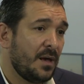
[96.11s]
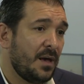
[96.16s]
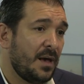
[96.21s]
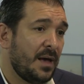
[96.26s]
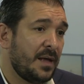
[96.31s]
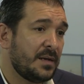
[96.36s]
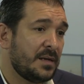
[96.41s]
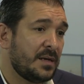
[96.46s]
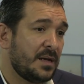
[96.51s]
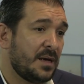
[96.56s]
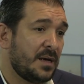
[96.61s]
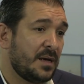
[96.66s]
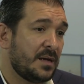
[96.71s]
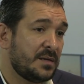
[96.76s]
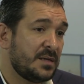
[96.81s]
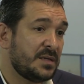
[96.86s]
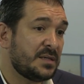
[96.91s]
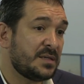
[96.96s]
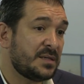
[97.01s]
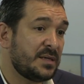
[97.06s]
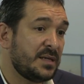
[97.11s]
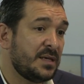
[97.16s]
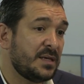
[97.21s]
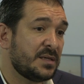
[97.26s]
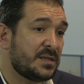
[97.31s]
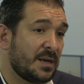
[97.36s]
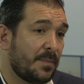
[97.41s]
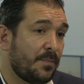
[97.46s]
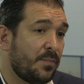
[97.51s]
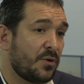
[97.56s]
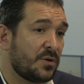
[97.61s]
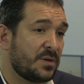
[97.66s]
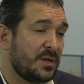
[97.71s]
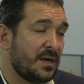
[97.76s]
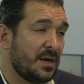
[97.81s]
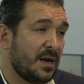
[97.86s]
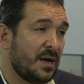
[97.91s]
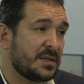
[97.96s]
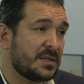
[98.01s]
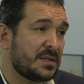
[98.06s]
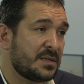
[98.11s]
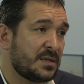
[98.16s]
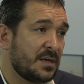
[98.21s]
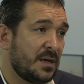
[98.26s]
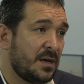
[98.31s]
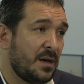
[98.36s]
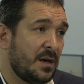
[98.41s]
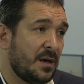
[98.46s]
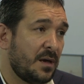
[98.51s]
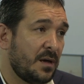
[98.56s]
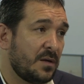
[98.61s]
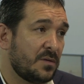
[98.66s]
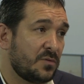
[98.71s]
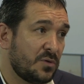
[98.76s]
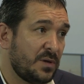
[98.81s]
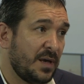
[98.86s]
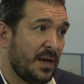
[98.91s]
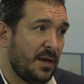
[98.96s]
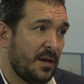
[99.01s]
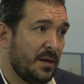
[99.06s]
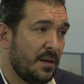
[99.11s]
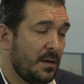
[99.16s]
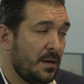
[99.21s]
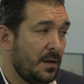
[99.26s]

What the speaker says: And this really is supporting us today.